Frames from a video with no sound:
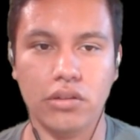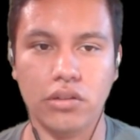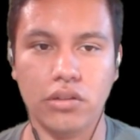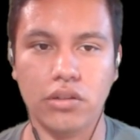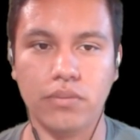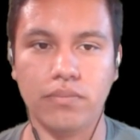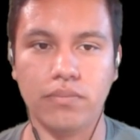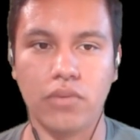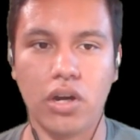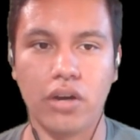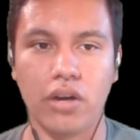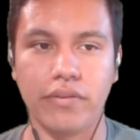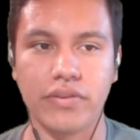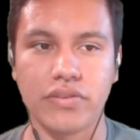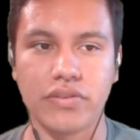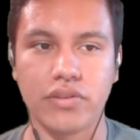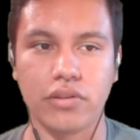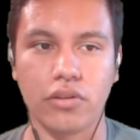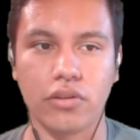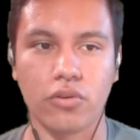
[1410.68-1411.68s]

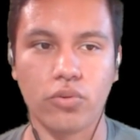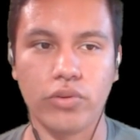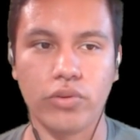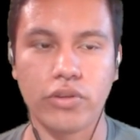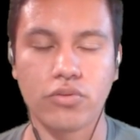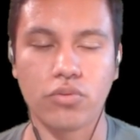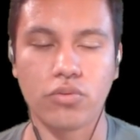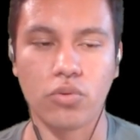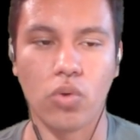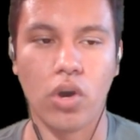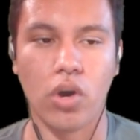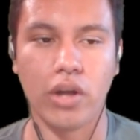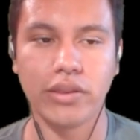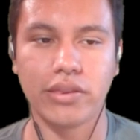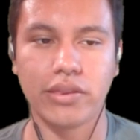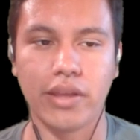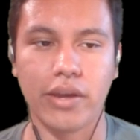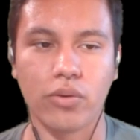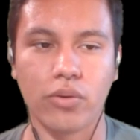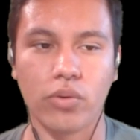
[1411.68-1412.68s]
Obviously the Greeks would
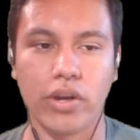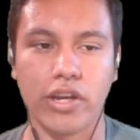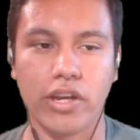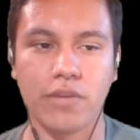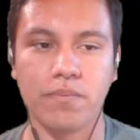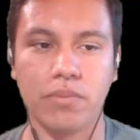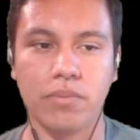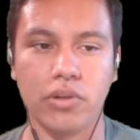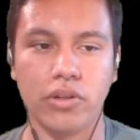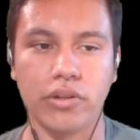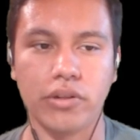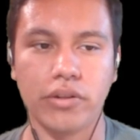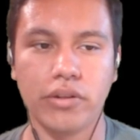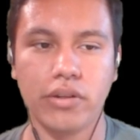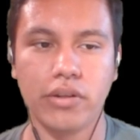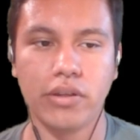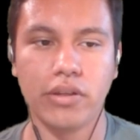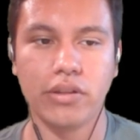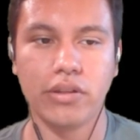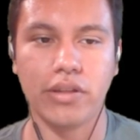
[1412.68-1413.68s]
want that, right? But
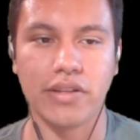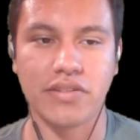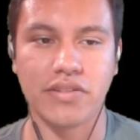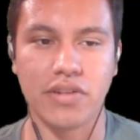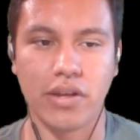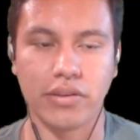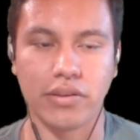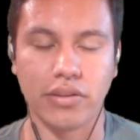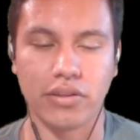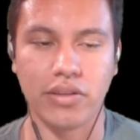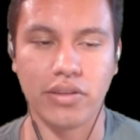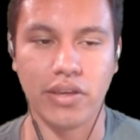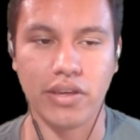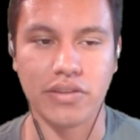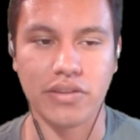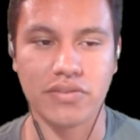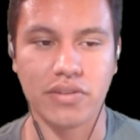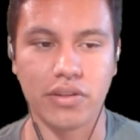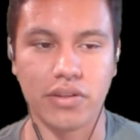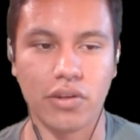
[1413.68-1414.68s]
that's not the
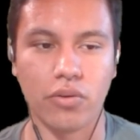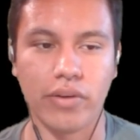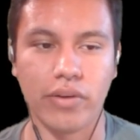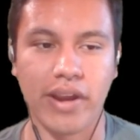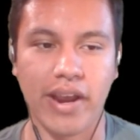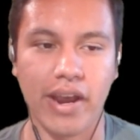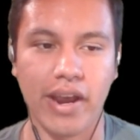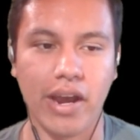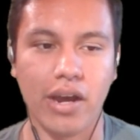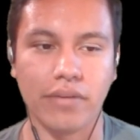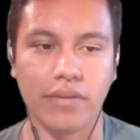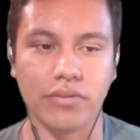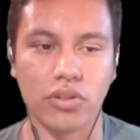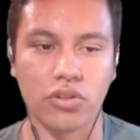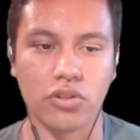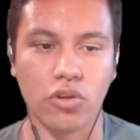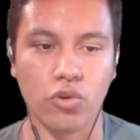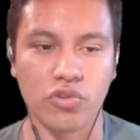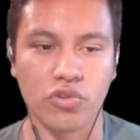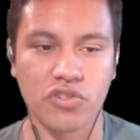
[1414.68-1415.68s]
case. They don't have
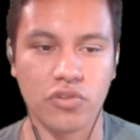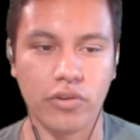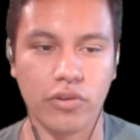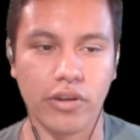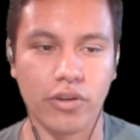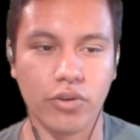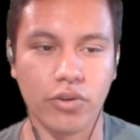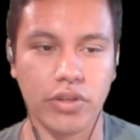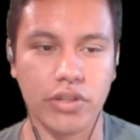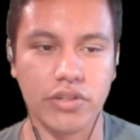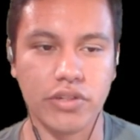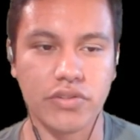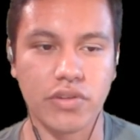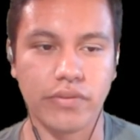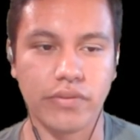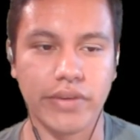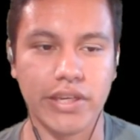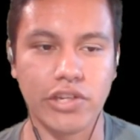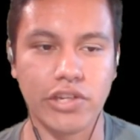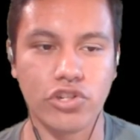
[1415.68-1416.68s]
the coastal areas
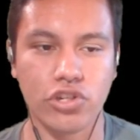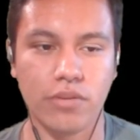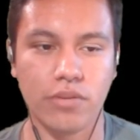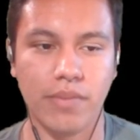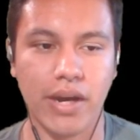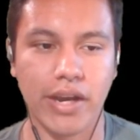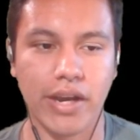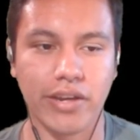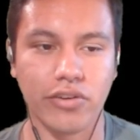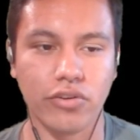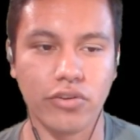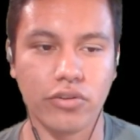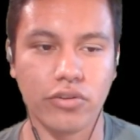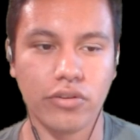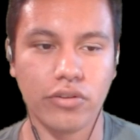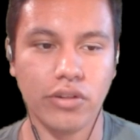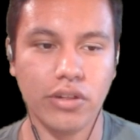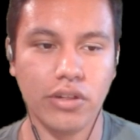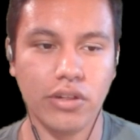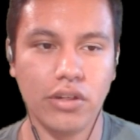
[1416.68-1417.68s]
of Asia
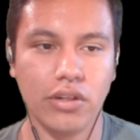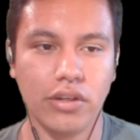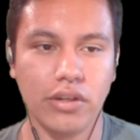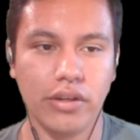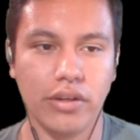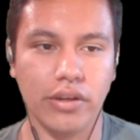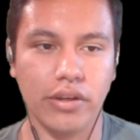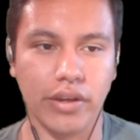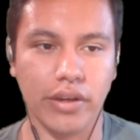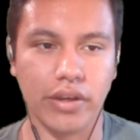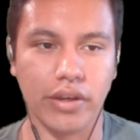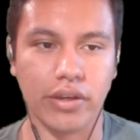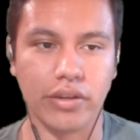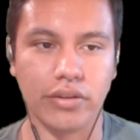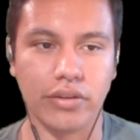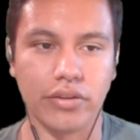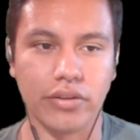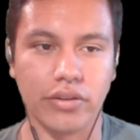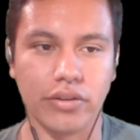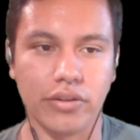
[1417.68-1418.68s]
Minor,
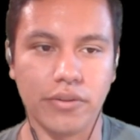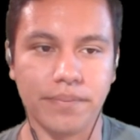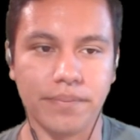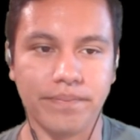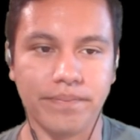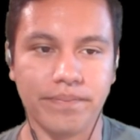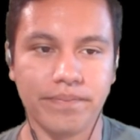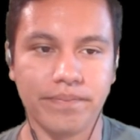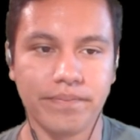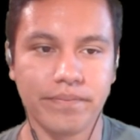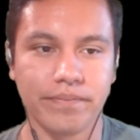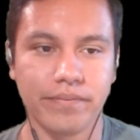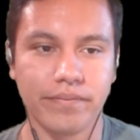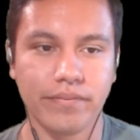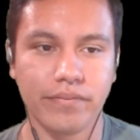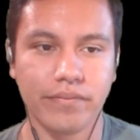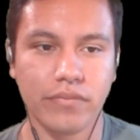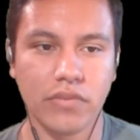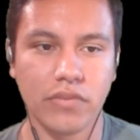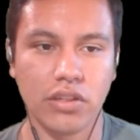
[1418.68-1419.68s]
and
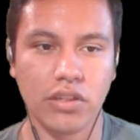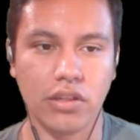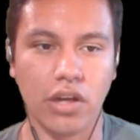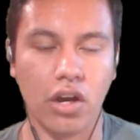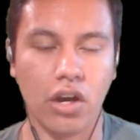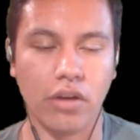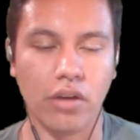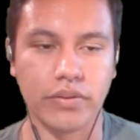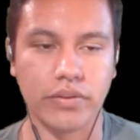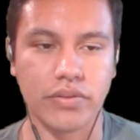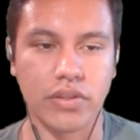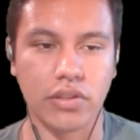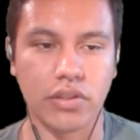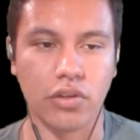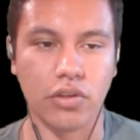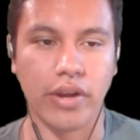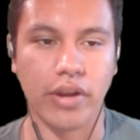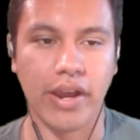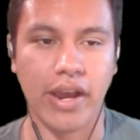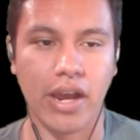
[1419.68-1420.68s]
obviously
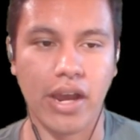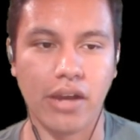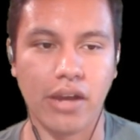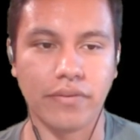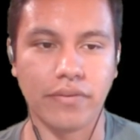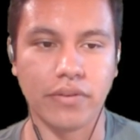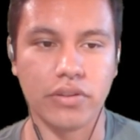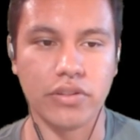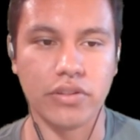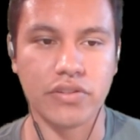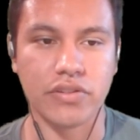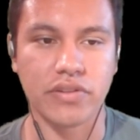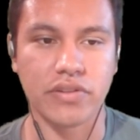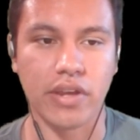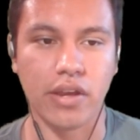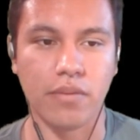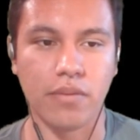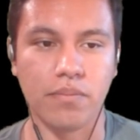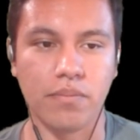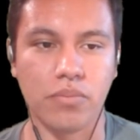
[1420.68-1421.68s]
don't have
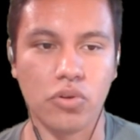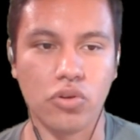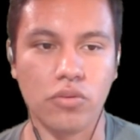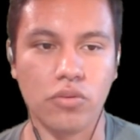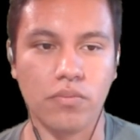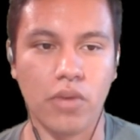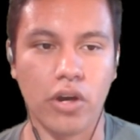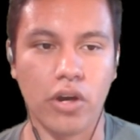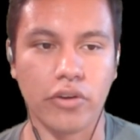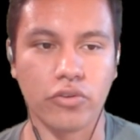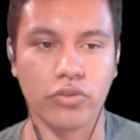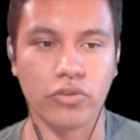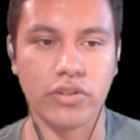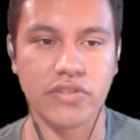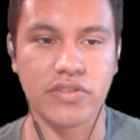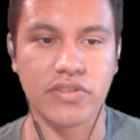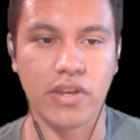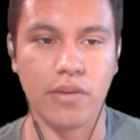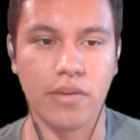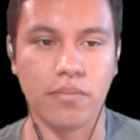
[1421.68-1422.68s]
Istanbul, modern
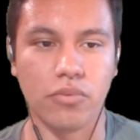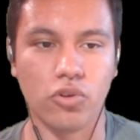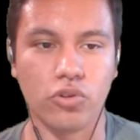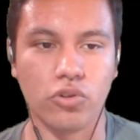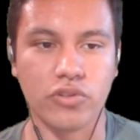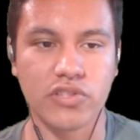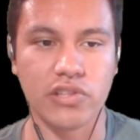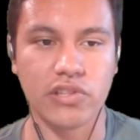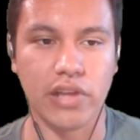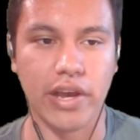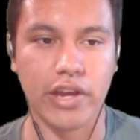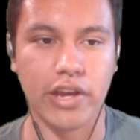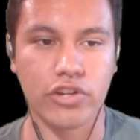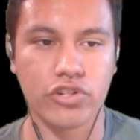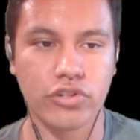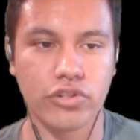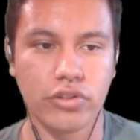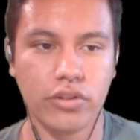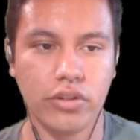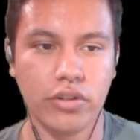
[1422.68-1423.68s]
Istanbul
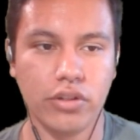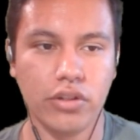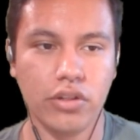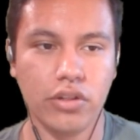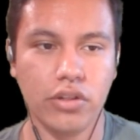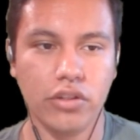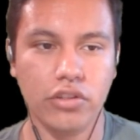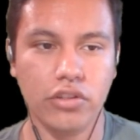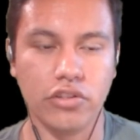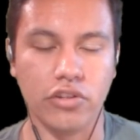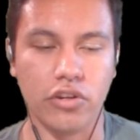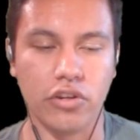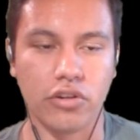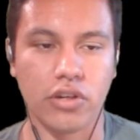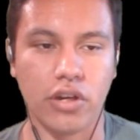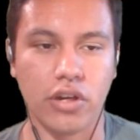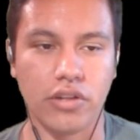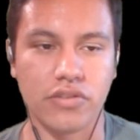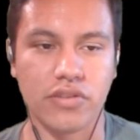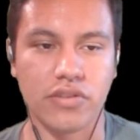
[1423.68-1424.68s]
/ you know,
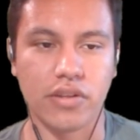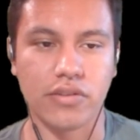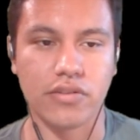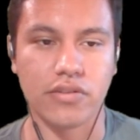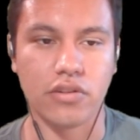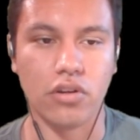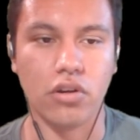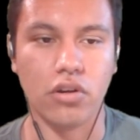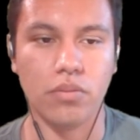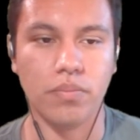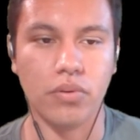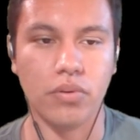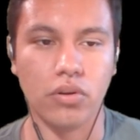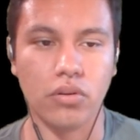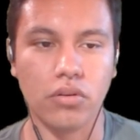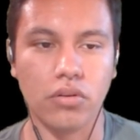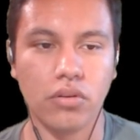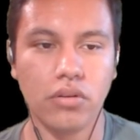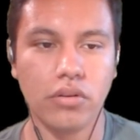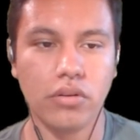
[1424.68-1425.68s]

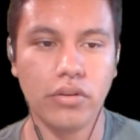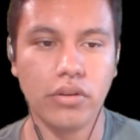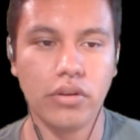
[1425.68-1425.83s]
Constantinople.